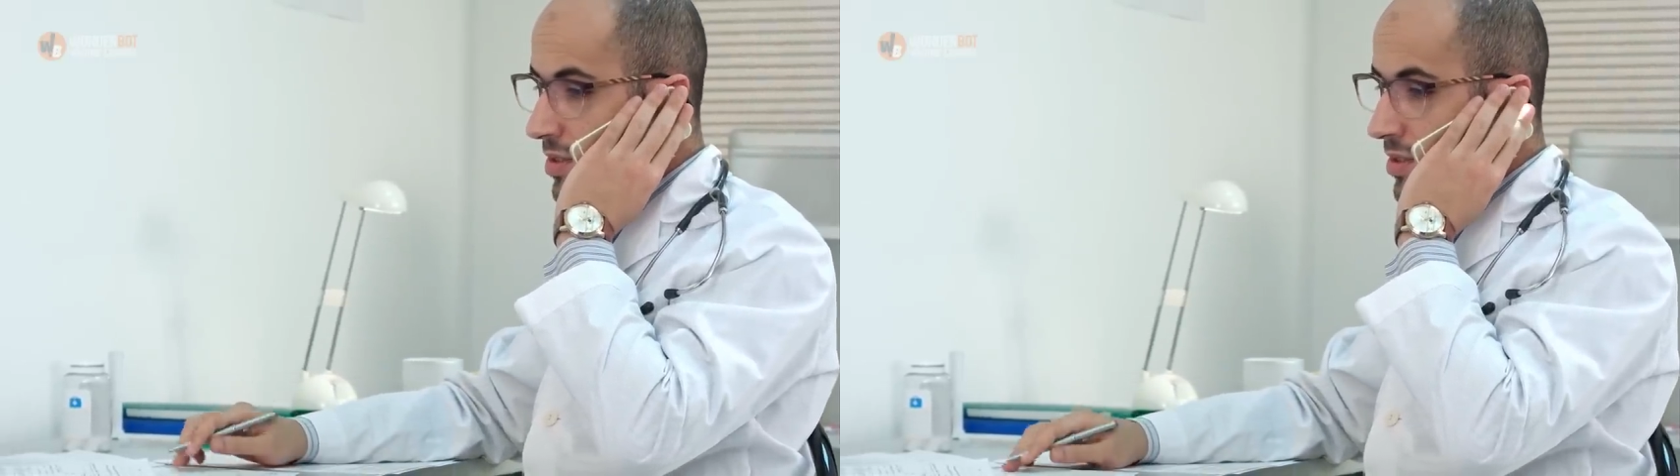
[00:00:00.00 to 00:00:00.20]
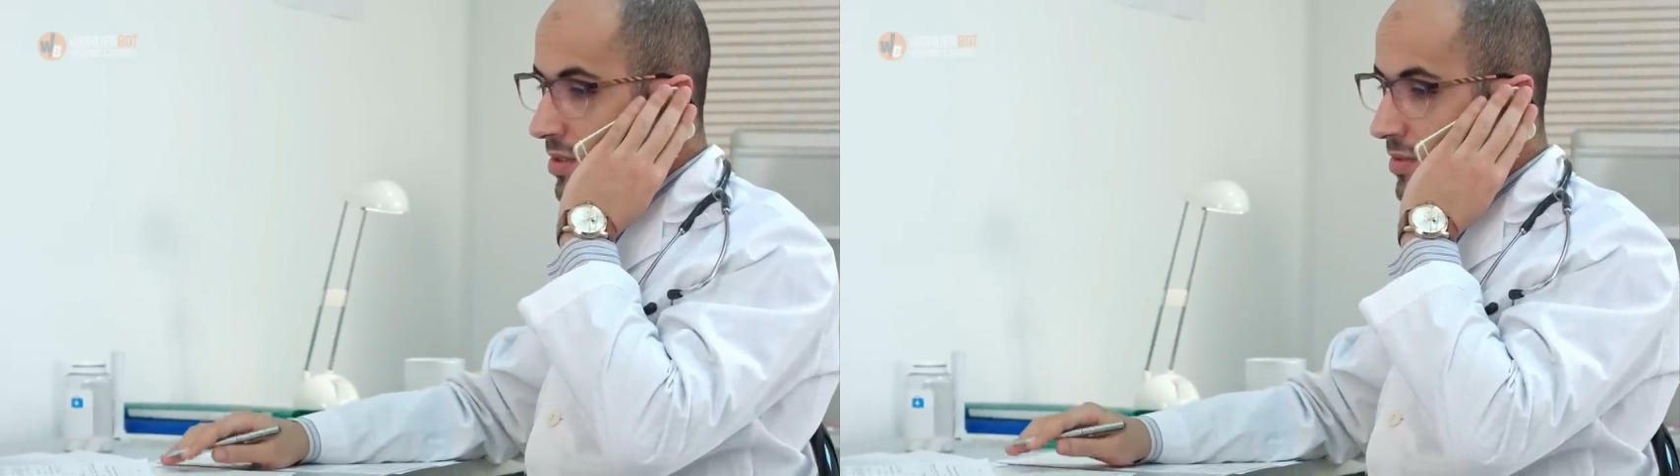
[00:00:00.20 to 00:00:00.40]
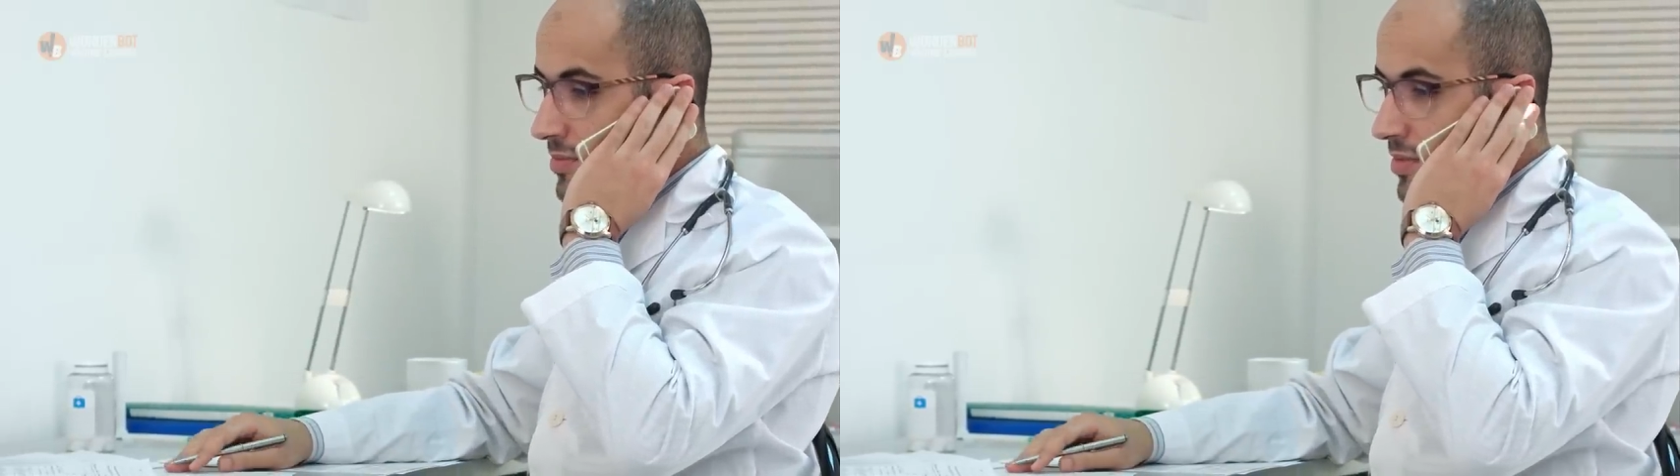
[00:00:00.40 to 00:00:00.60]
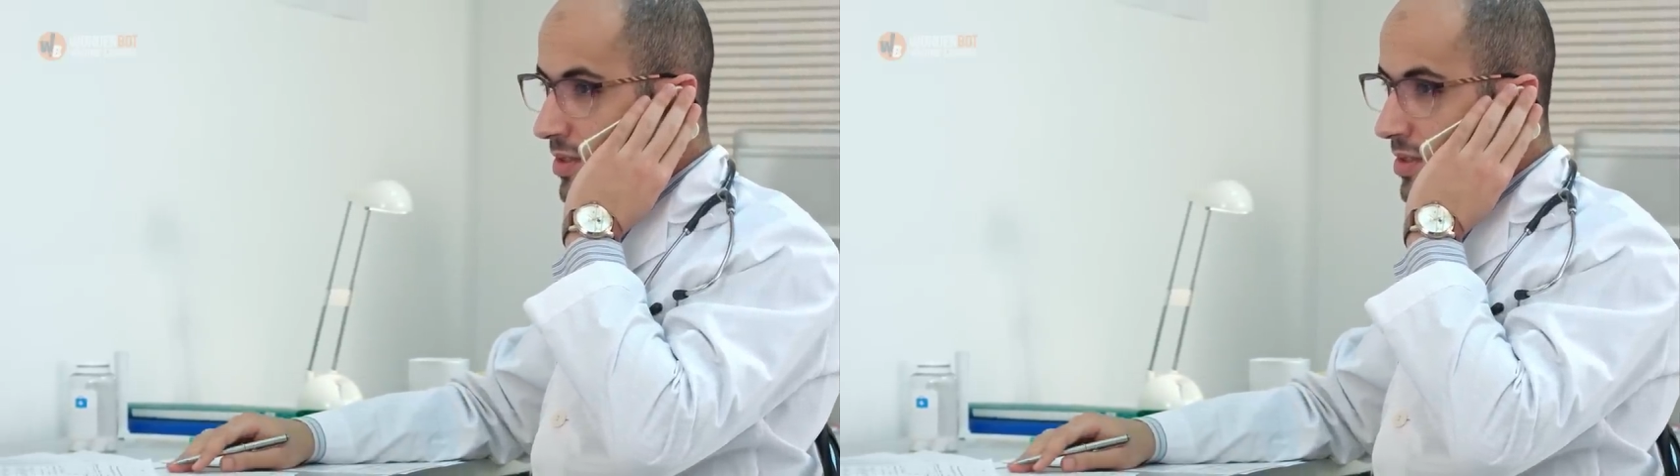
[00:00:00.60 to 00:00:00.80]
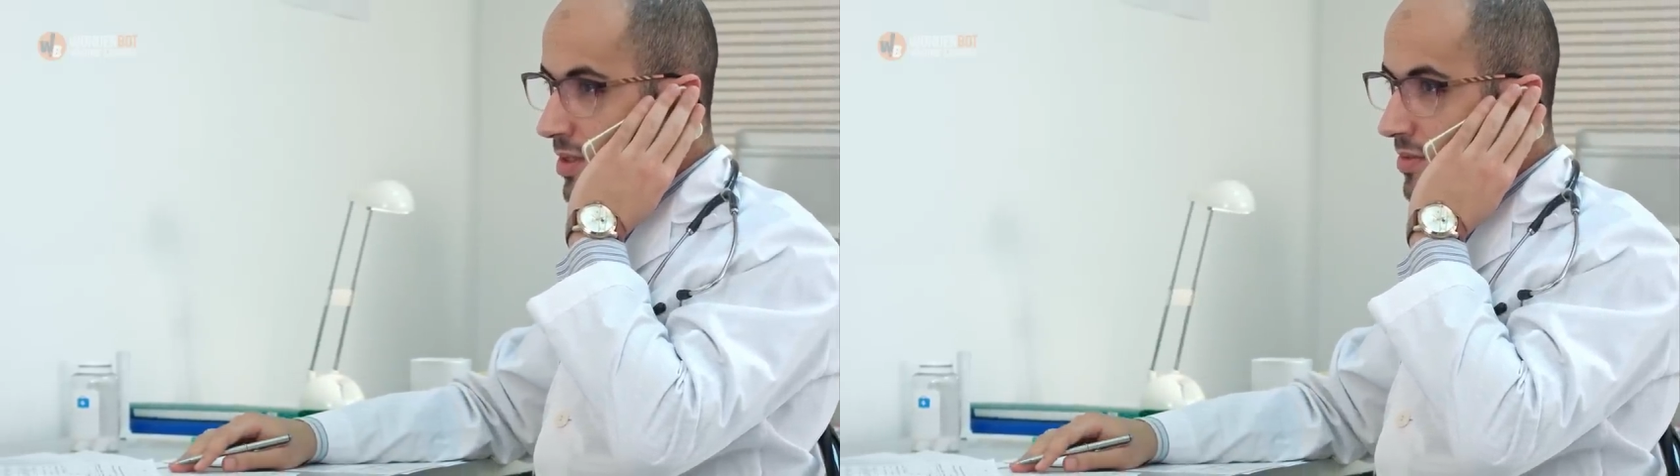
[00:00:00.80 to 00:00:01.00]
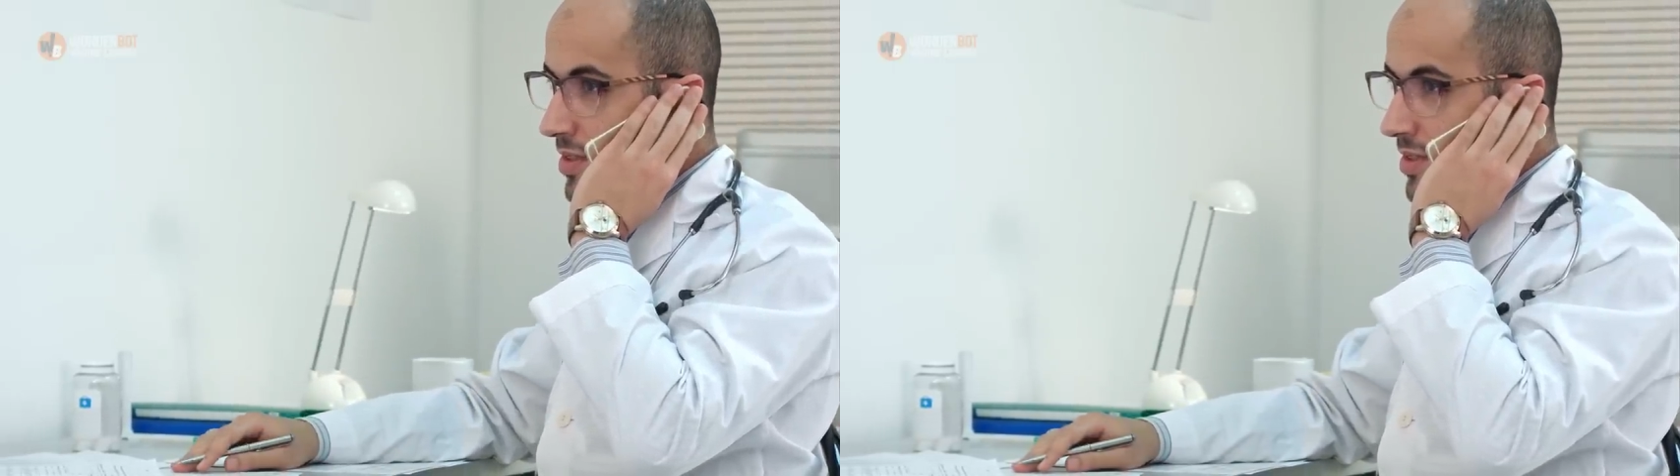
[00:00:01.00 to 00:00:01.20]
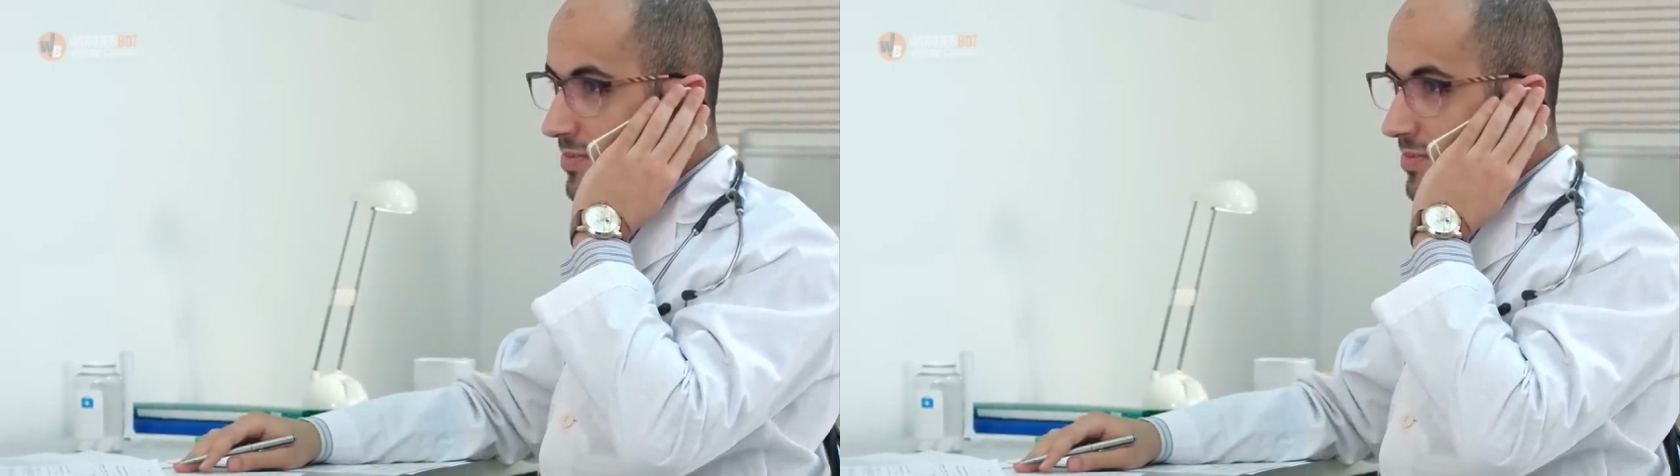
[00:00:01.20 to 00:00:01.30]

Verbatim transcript: well, she's woke